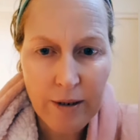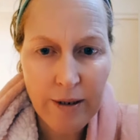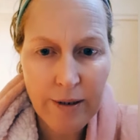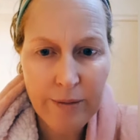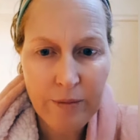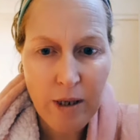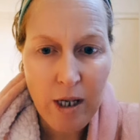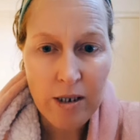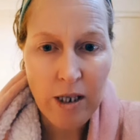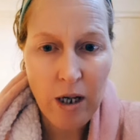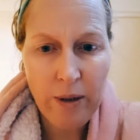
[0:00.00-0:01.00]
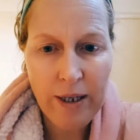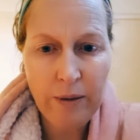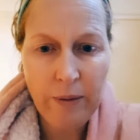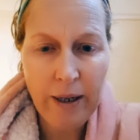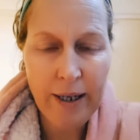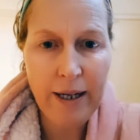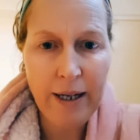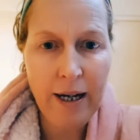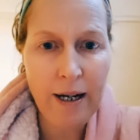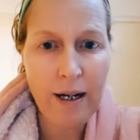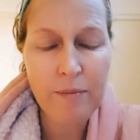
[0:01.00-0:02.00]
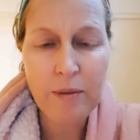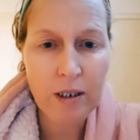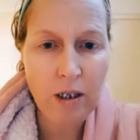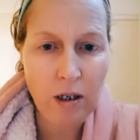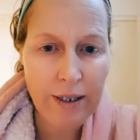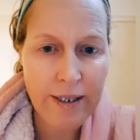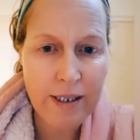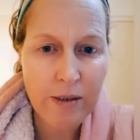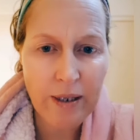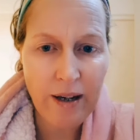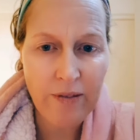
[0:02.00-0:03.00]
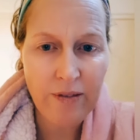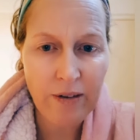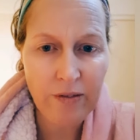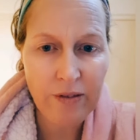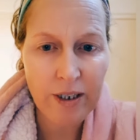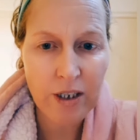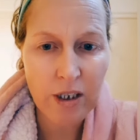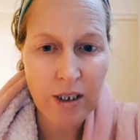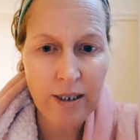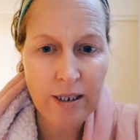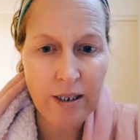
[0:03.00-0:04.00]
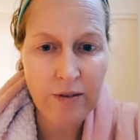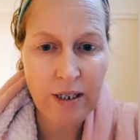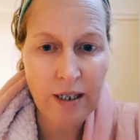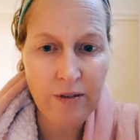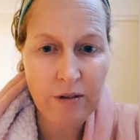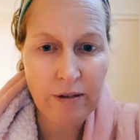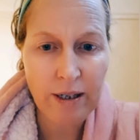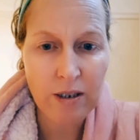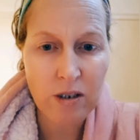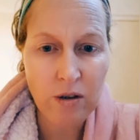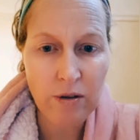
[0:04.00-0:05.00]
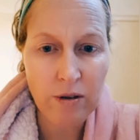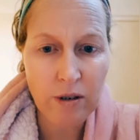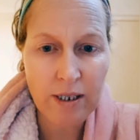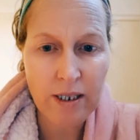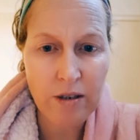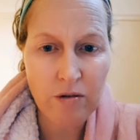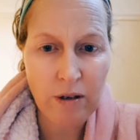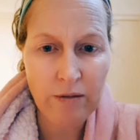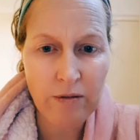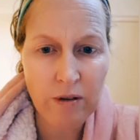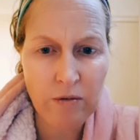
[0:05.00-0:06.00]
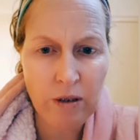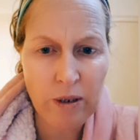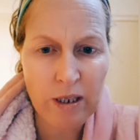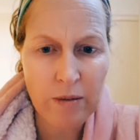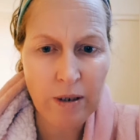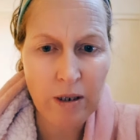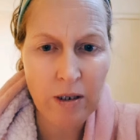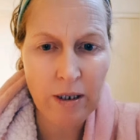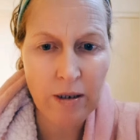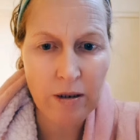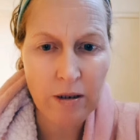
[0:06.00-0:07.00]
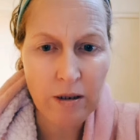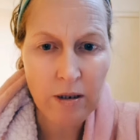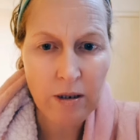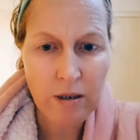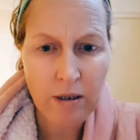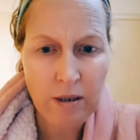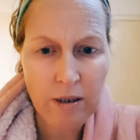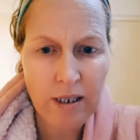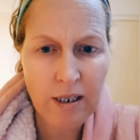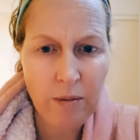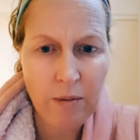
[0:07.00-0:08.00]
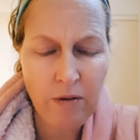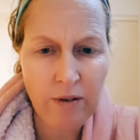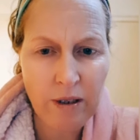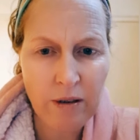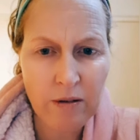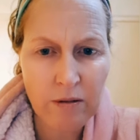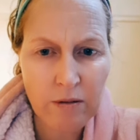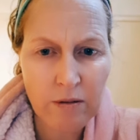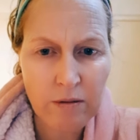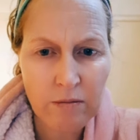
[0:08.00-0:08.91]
Yeah. So anyway, guys, we have now finished. Let's see if Dave Duran is on, because he did try and request me earlier. Has he come off now?